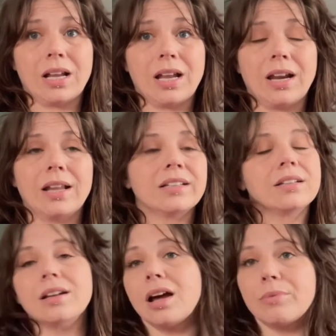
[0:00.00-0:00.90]
And it's
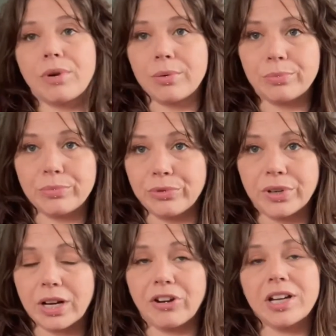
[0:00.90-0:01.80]
not a problem through
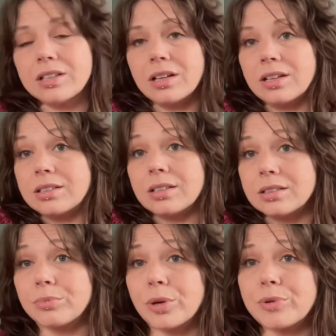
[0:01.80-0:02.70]
Knit Crate. It's a
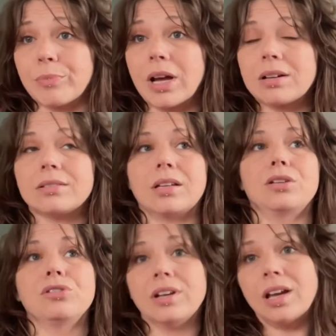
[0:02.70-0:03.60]
subscription box. Like,
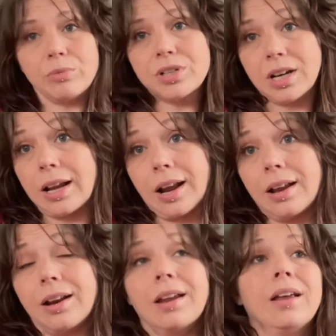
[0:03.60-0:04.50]
you're gonna get what you're gonna
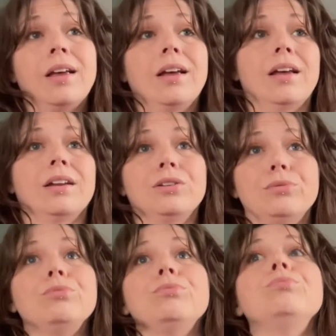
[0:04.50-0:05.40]
get, and
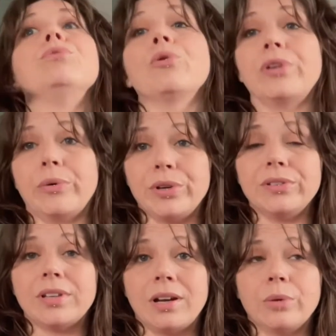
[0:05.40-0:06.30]
you know that when you
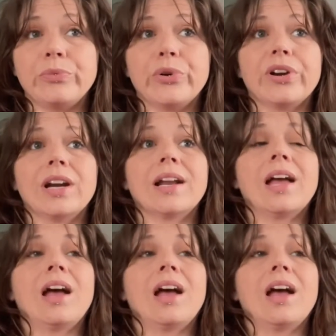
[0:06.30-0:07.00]
sign up for it.